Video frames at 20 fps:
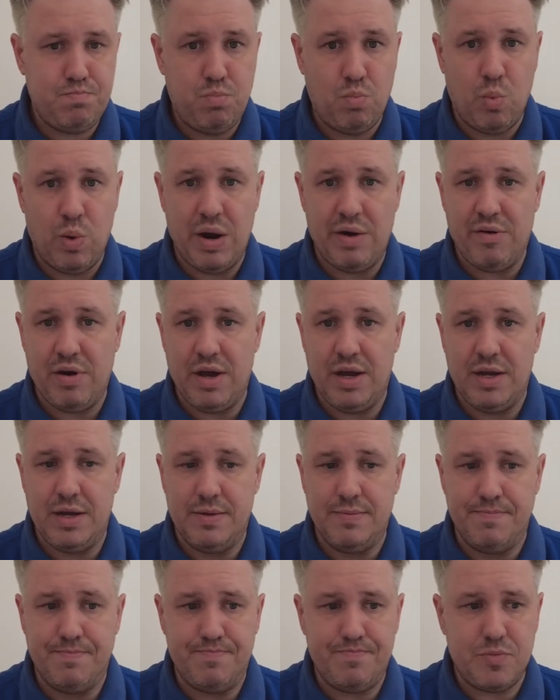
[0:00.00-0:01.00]
We're
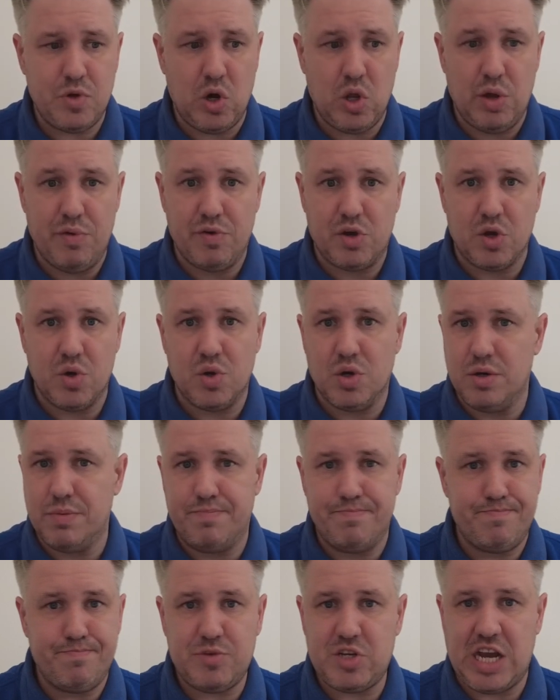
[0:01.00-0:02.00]
all over Google,
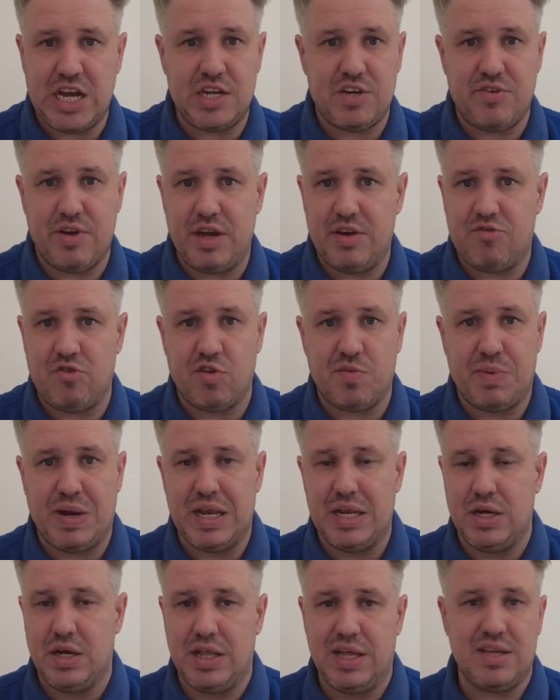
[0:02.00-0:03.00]
Check a Trade,
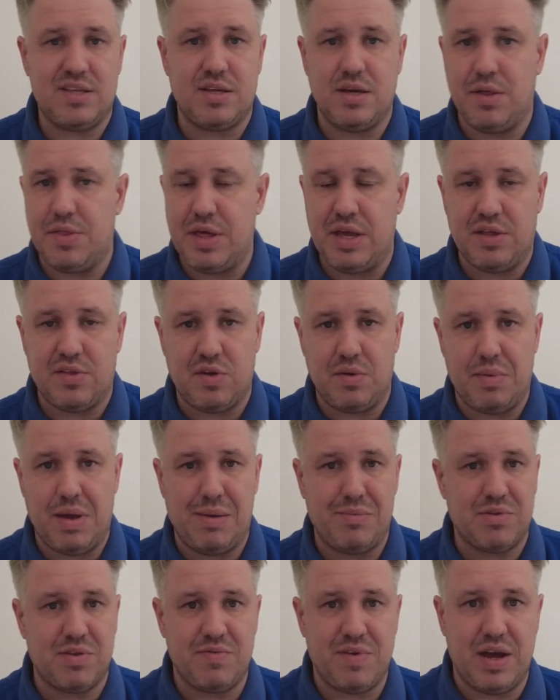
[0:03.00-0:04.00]
Trustpilot, all that sort of thing, so you'll be
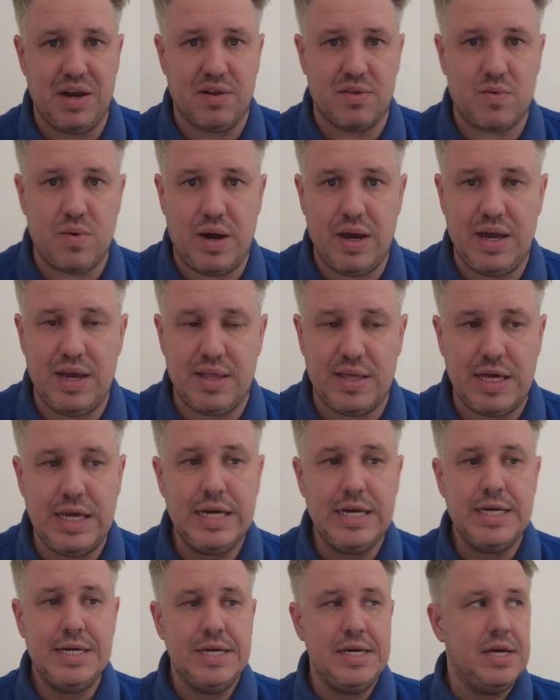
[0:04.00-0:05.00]
able to find us quite easy.
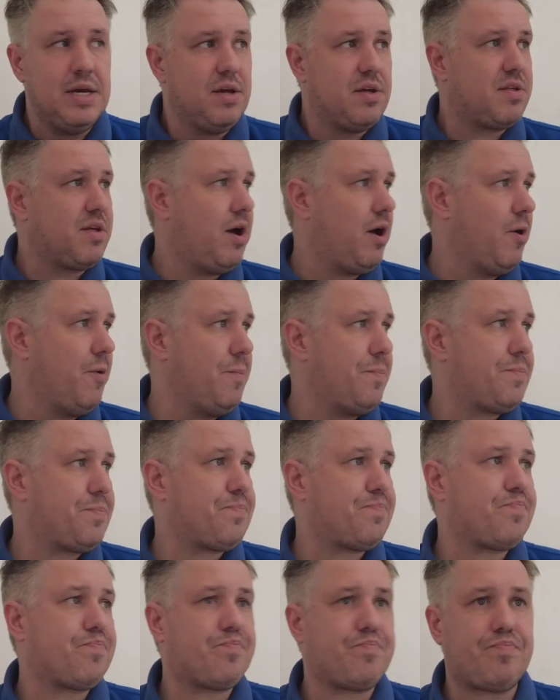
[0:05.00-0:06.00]
So
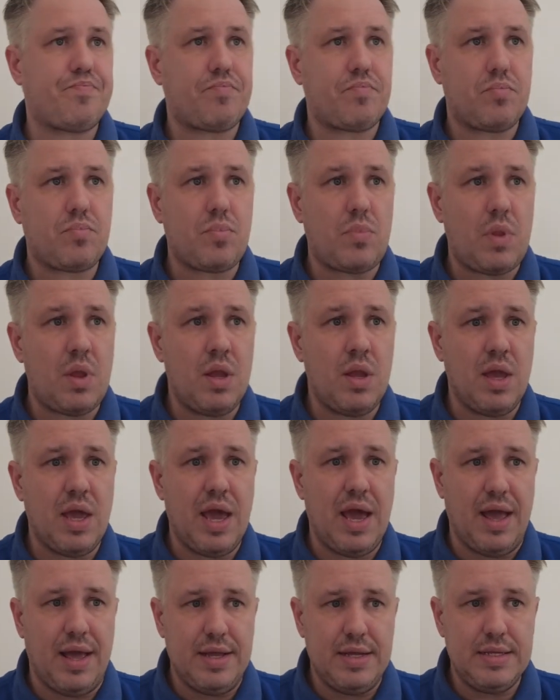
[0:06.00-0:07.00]

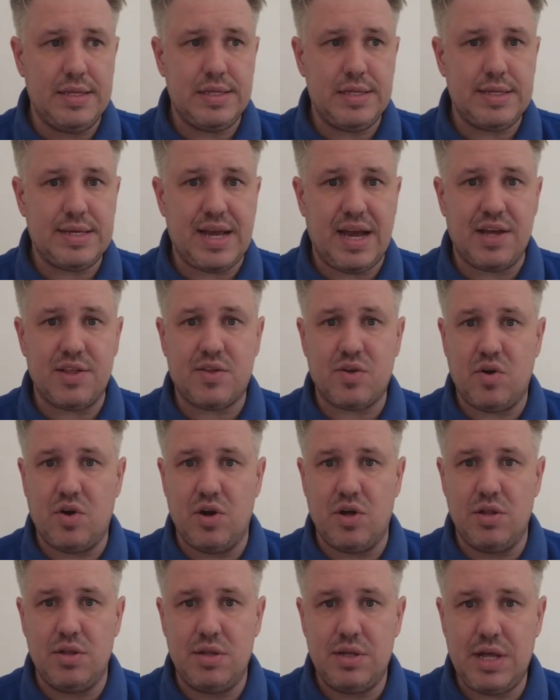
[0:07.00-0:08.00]
yeah, gas,
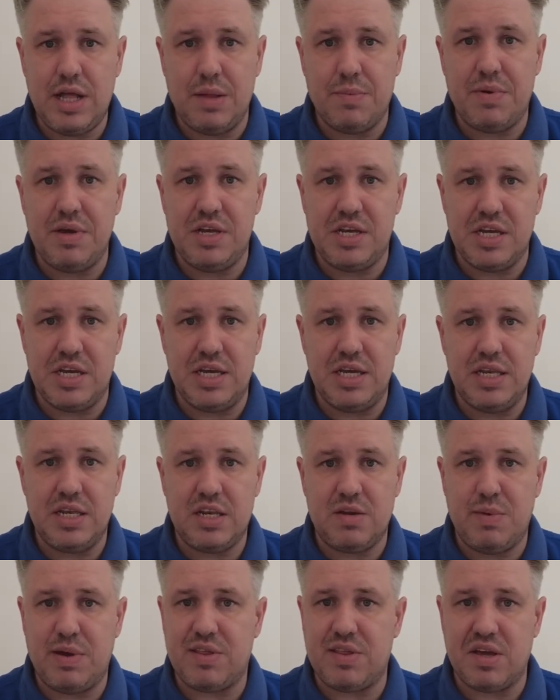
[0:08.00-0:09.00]
oil, LPG,
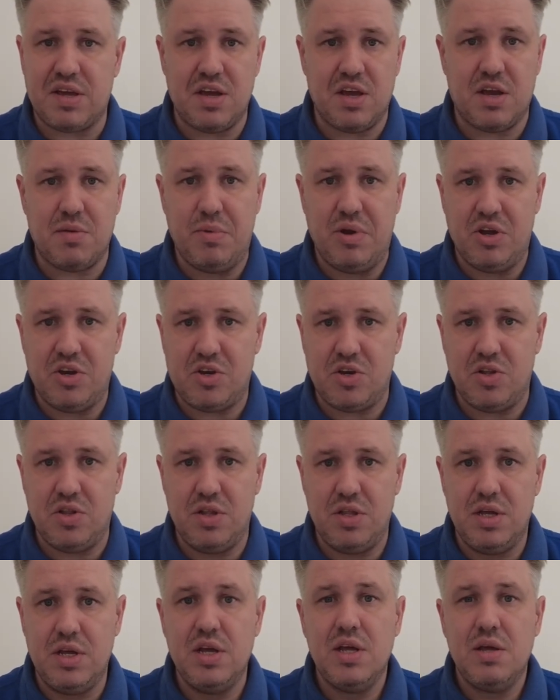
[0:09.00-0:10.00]
domestic and commercial,
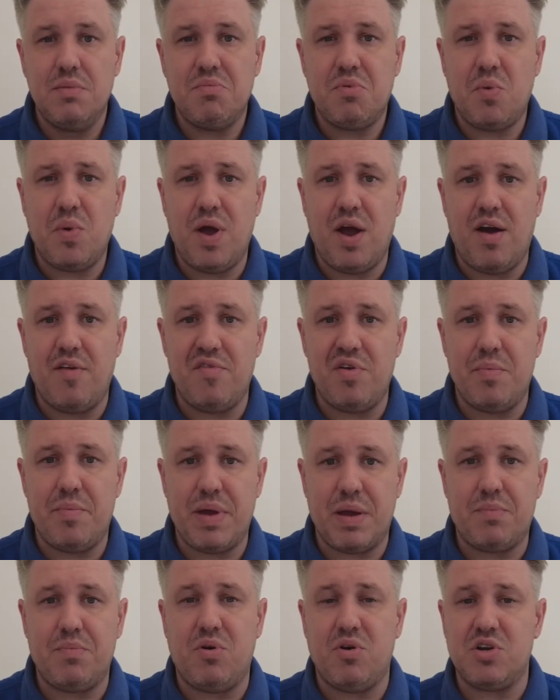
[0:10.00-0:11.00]
but we are having a
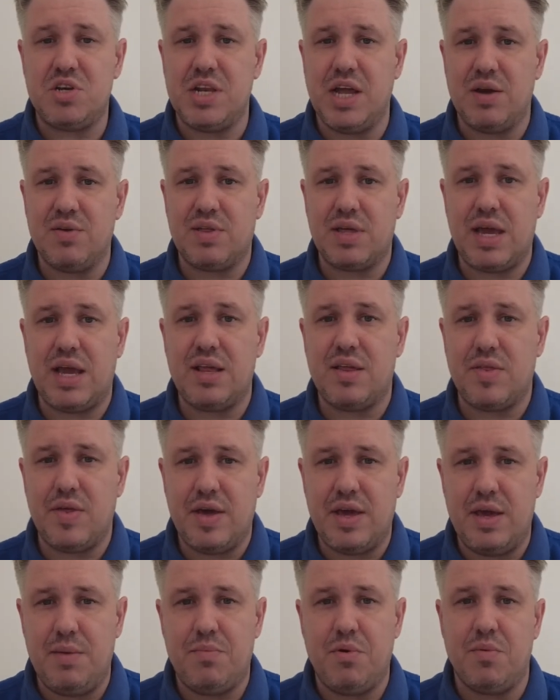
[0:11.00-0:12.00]
big push now to get into the
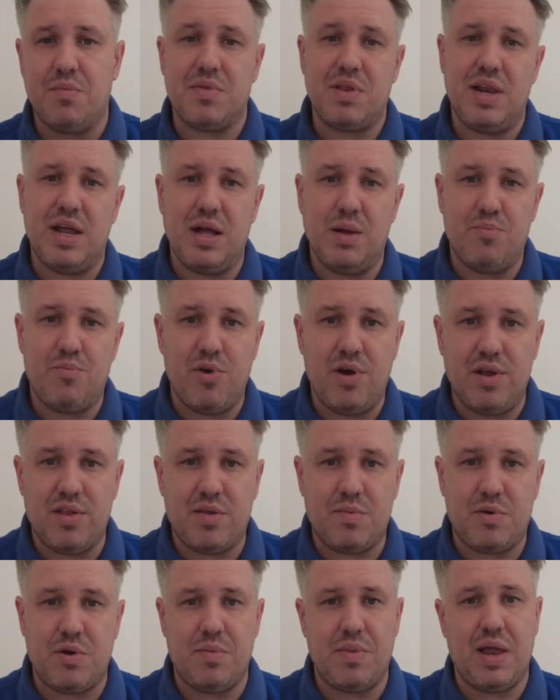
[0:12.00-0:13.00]
heat pumps and help Brent
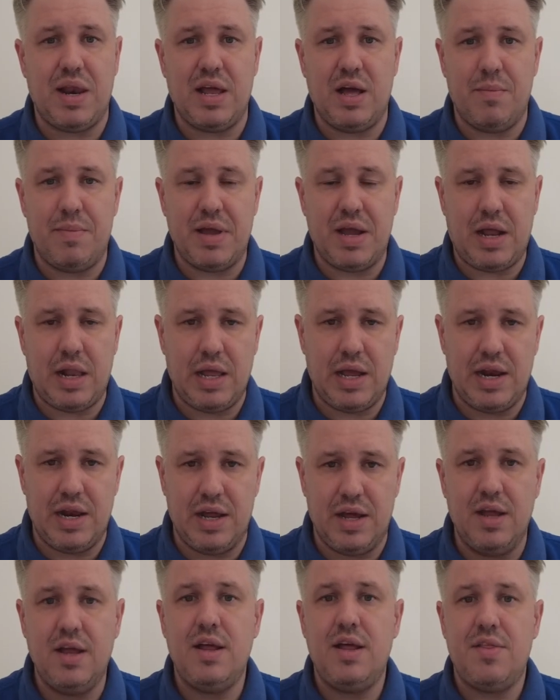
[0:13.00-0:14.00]
to become that little bit
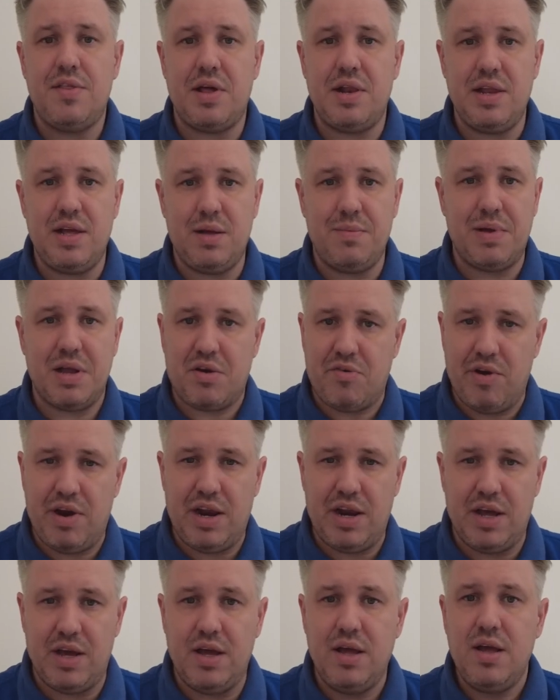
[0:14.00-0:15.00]
cleaner, a little bit
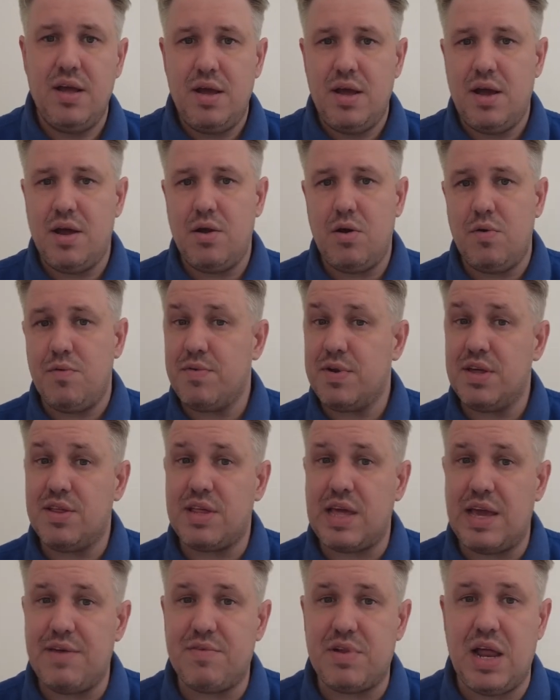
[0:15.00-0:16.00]
greener, and hopefully
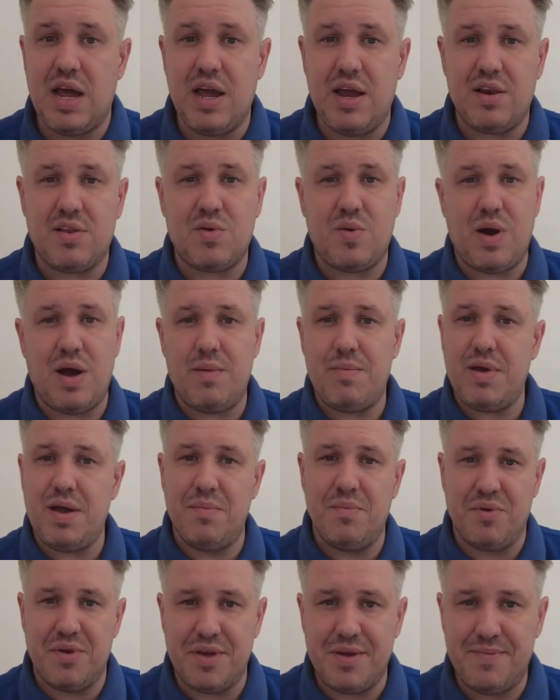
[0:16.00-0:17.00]
save clients quite a bit of
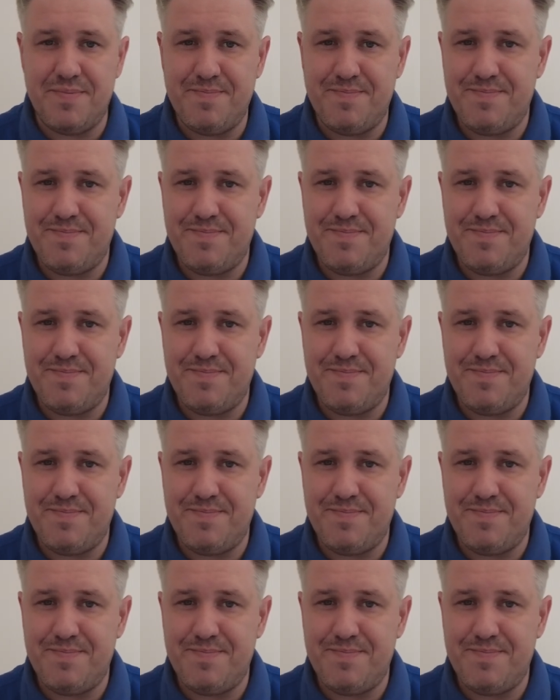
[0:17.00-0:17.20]
money.